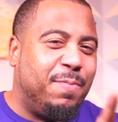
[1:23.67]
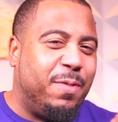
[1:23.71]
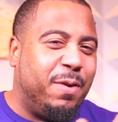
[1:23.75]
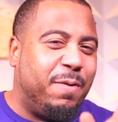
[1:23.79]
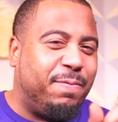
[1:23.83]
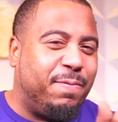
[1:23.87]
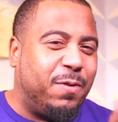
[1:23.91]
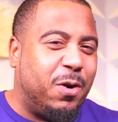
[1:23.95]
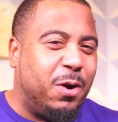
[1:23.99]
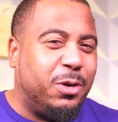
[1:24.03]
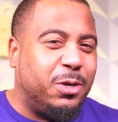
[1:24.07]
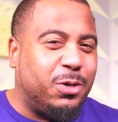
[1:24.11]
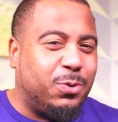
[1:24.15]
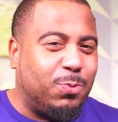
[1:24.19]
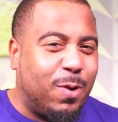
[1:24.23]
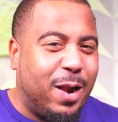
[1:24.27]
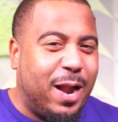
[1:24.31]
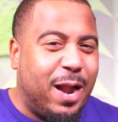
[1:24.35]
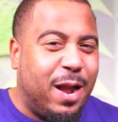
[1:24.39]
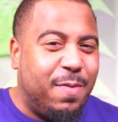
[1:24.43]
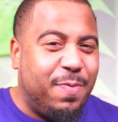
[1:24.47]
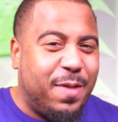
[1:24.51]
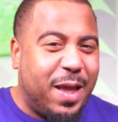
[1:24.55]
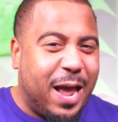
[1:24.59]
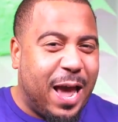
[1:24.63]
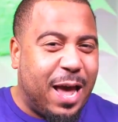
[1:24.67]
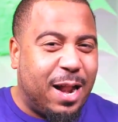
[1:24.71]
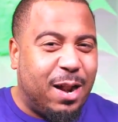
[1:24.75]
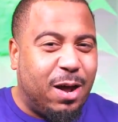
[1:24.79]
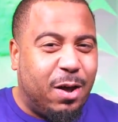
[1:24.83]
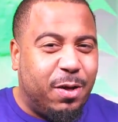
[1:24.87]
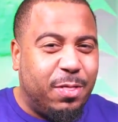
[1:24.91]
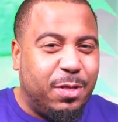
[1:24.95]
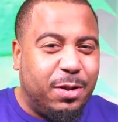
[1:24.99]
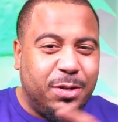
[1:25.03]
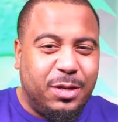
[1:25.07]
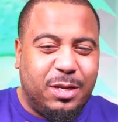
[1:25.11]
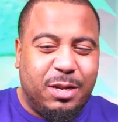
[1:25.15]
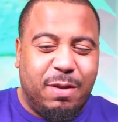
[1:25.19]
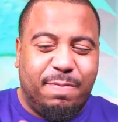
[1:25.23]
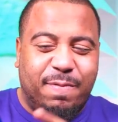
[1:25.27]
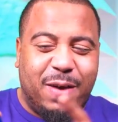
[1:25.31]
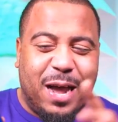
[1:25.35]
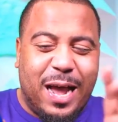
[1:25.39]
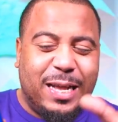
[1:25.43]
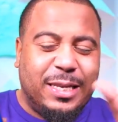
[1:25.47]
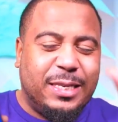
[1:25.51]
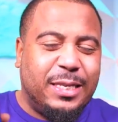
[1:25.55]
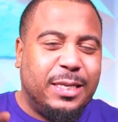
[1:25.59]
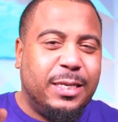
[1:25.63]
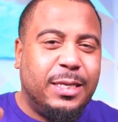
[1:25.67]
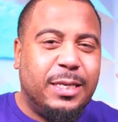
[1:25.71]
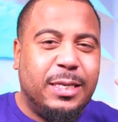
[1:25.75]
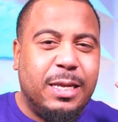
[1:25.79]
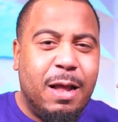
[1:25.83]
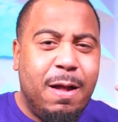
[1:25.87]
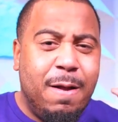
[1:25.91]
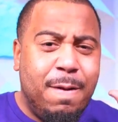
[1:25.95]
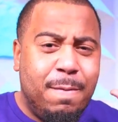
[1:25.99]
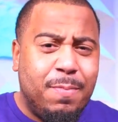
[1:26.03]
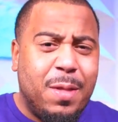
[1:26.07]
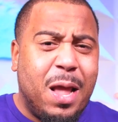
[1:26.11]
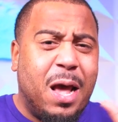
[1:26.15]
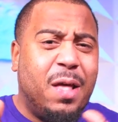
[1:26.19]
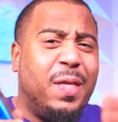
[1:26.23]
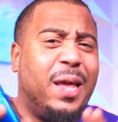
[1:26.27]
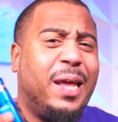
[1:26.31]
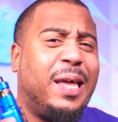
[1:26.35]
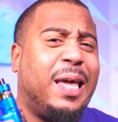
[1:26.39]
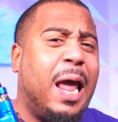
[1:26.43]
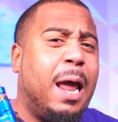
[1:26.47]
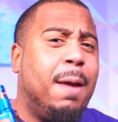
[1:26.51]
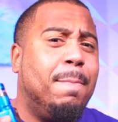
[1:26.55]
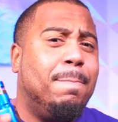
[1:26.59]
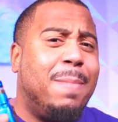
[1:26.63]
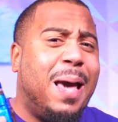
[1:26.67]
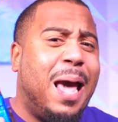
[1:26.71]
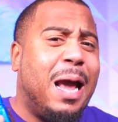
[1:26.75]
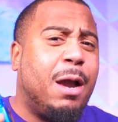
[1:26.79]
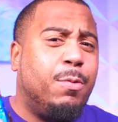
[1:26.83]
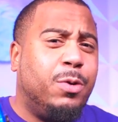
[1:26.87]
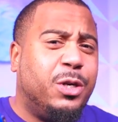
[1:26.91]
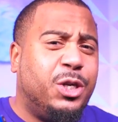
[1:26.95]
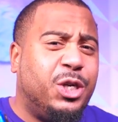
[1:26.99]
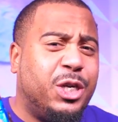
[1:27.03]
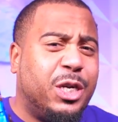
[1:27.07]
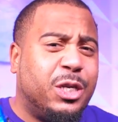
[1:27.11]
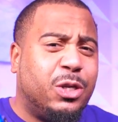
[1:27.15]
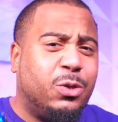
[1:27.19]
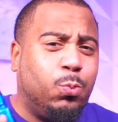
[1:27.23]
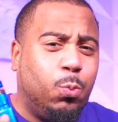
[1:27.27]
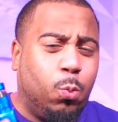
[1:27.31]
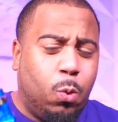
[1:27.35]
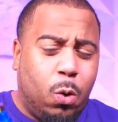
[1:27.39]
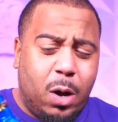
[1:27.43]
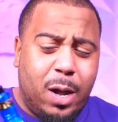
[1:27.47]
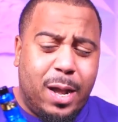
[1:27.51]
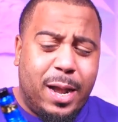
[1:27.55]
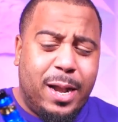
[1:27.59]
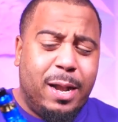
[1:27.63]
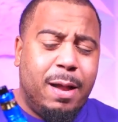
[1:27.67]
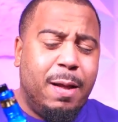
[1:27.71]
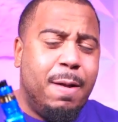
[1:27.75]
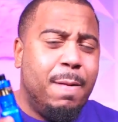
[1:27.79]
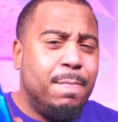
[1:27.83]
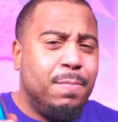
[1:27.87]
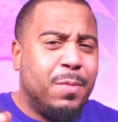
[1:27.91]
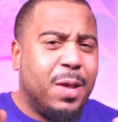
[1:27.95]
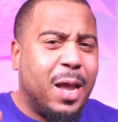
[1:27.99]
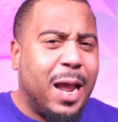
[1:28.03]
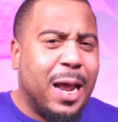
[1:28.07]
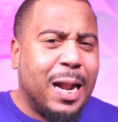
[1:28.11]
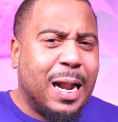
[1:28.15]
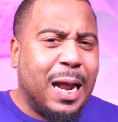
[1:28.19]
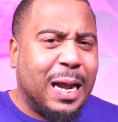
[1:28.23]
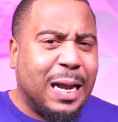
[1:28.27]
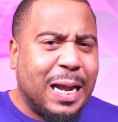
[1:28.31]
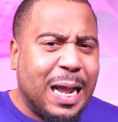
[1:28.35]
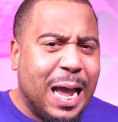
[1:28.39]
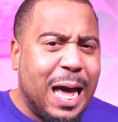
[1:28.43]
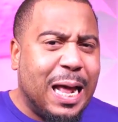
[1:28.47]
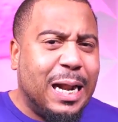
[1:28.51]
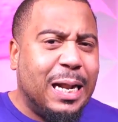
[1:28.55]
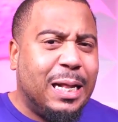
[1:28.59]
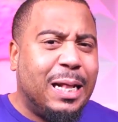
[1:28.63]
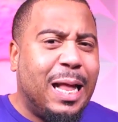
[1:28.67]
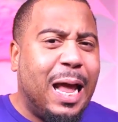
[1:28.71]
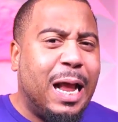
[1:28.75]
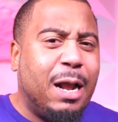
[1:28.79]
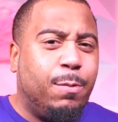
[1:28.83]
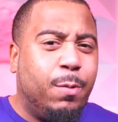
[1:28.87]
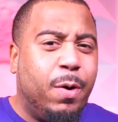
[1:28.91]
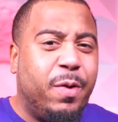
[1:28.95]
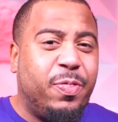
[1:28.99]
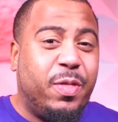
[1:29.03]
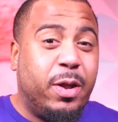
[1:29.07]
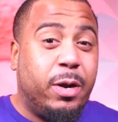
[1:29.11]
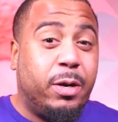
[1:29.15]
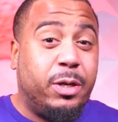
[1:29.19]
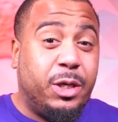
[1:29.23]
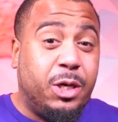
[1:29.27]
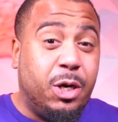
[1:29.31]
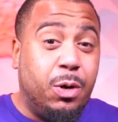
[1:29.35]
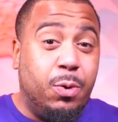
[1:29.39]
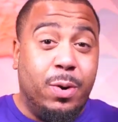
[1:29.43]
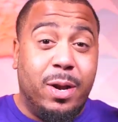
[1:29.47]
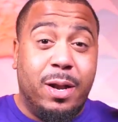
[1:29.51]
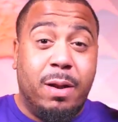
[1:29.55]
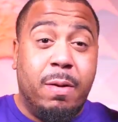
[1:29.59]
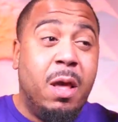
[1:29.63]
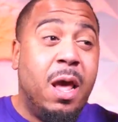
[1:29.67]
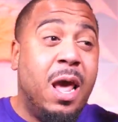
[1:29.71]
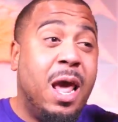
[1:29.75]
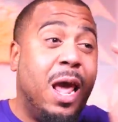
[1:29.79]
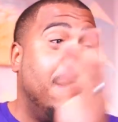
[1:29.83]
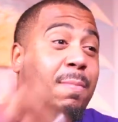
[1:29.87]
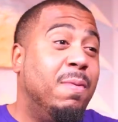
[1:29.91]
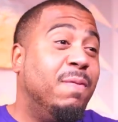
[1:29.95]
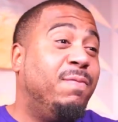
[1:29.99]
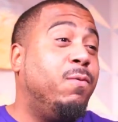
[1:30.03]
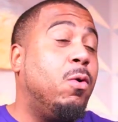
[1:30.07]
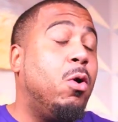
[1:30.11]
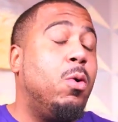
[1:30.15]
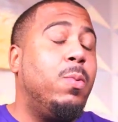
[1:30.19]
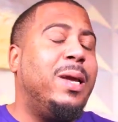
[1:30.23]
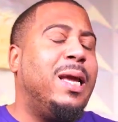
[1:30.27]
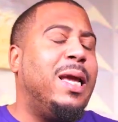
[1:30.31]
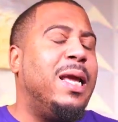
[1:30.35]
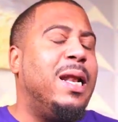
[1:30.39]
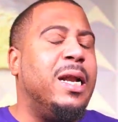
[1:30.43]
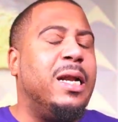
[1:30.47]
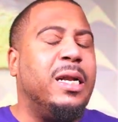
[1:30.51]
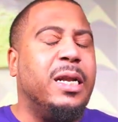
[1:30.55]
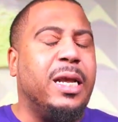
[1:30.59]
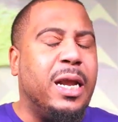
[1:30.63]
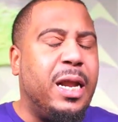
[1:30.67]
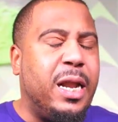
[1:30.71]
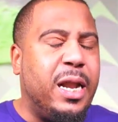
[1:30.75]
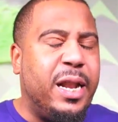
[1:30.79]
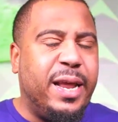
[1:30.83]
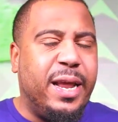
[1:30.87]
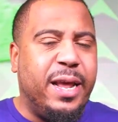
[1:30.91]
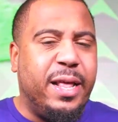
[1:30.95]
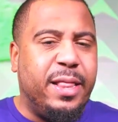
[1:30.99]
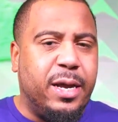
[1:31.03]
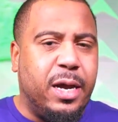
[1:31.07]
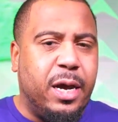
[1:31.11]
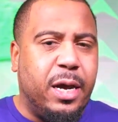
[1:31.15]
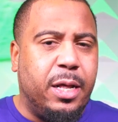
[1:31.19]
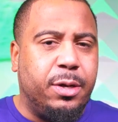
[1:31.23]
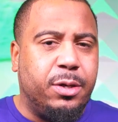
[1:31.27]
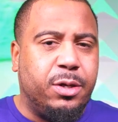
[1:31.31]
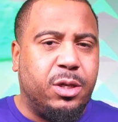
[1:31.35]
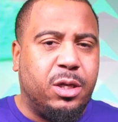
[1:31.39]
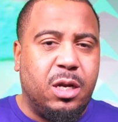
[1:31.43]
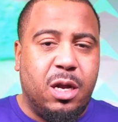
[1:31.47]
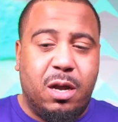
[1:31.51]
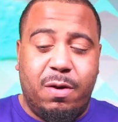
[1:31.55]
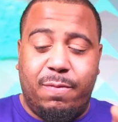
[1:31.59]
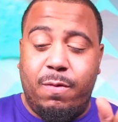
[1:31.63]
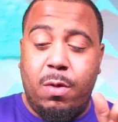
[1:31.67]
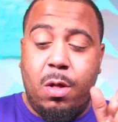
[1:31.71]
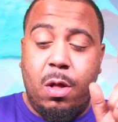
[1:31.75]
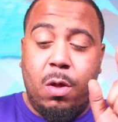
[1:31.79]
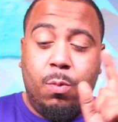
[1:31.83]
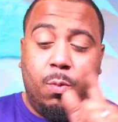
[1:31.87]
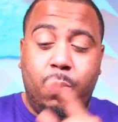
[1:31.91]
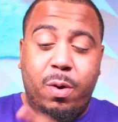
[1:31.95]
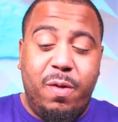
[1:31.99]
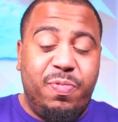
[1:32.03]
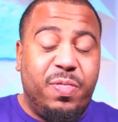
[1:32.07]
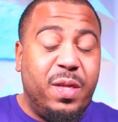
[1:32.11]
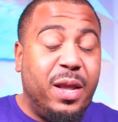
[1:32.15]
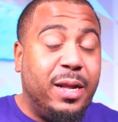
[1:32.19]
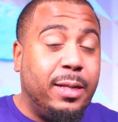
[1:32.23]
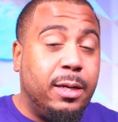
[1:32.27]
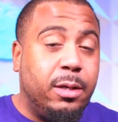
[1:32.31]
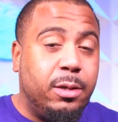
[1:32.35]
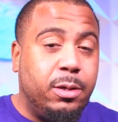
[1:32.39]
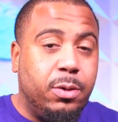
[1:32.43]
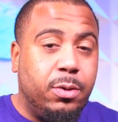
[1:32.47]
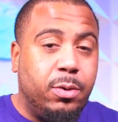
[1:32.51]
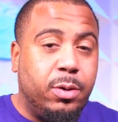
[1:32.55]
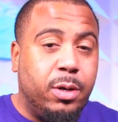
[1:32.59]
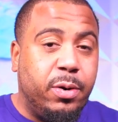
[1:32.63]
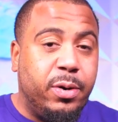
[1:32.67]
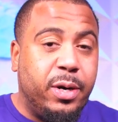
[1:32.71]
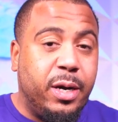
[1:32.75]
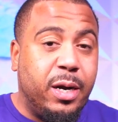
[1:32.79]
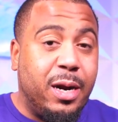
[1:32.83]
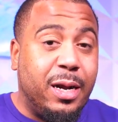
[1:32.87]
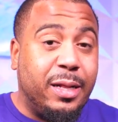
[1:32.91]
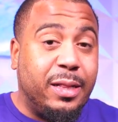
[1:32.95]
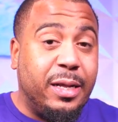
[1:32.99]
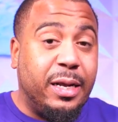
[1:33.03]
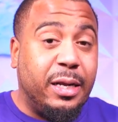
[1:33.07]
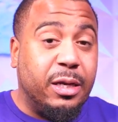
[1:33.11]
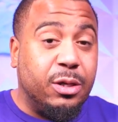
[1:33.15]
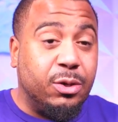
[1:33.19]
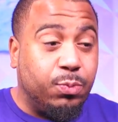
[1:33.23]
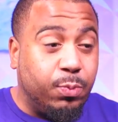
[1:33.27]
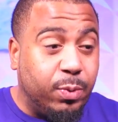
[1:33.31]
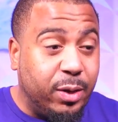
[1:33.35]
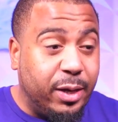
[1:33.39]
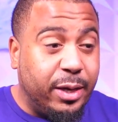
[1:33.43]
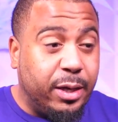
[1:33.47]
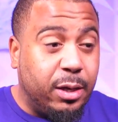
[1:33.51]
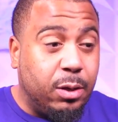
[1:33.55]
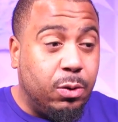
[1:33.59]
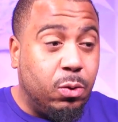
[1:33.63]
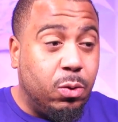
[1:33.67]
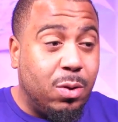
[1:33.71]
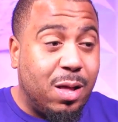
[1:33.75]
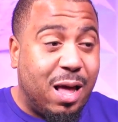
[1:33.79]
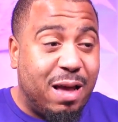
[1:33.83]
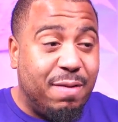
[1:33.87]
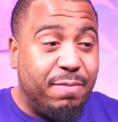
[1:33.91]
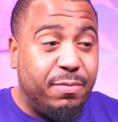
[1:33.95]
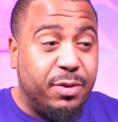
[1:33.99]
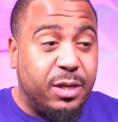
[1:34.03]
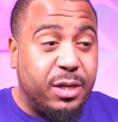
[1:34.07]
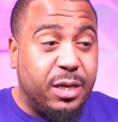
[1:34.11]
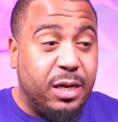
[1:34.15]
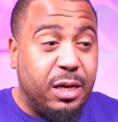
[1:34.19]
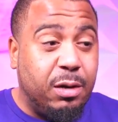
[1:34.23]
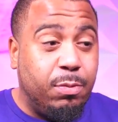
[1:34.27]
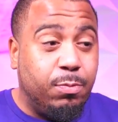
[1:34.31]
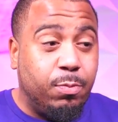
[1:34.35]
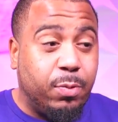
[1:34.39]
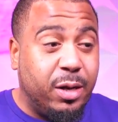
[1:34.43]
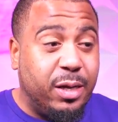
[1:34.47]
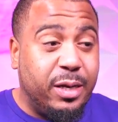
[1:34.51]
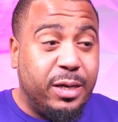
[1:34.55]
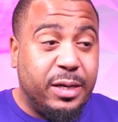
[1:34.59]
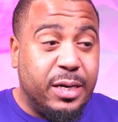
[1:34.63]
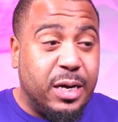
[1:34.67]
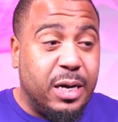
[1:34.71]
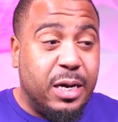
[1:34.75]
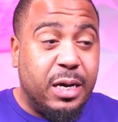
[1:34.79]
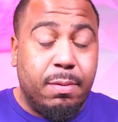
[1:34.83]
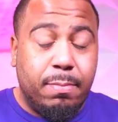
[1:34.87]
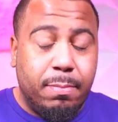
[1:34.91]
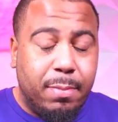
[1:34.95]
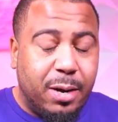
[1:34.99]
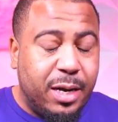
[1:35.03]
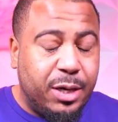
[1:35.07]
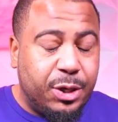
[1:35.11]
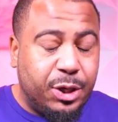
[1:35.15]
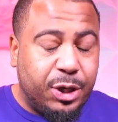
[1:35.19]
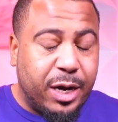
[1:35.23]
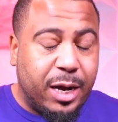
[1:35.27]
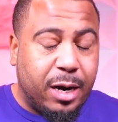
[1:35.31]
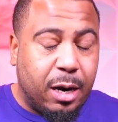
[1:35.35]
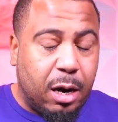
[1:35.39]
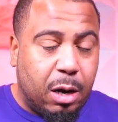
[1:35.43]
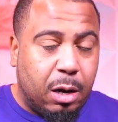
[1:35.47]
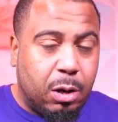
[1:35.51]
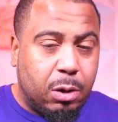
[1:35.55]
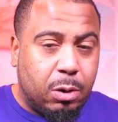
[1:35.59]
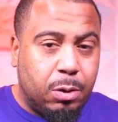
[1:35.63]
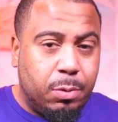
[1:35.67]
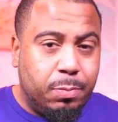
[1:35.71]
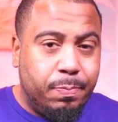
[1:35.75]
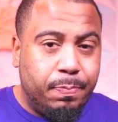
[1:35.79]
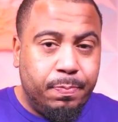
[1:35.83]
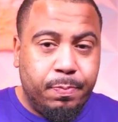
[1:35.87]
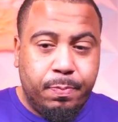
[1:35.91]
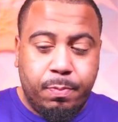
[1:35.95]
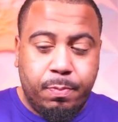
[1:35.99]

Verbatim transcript: Their first round, they had all those devices. Now they came back with just one and I kind of like what they're doing. And before we get into any of the other stuff, one thing they're doing on here I think is really cool. I haven't seen really done much at all.